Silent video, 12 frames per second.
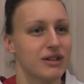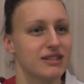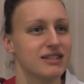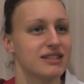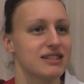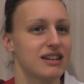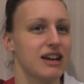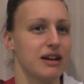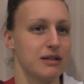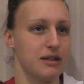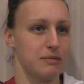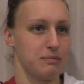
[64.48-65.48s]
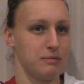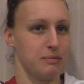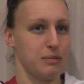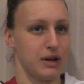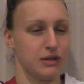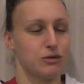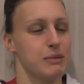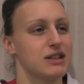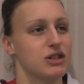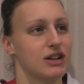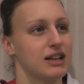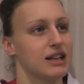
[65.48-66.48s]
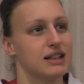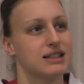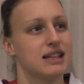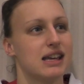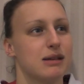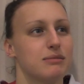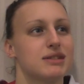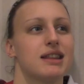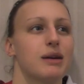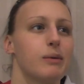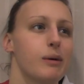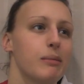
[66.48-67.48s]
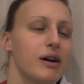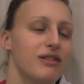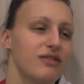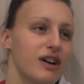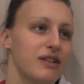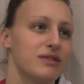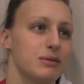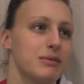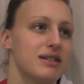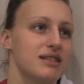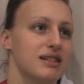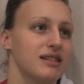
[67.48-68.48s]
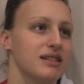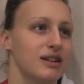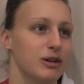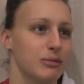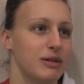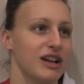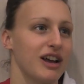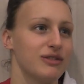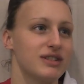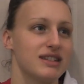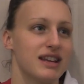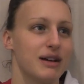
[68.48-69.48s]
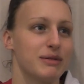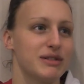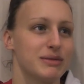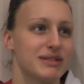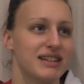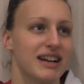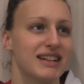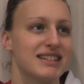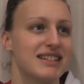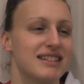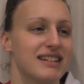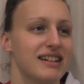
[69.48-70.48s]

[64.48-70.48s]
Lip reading: ones, British women took a little team, so there were about five swimmers and a couple of coaches there, which was nice.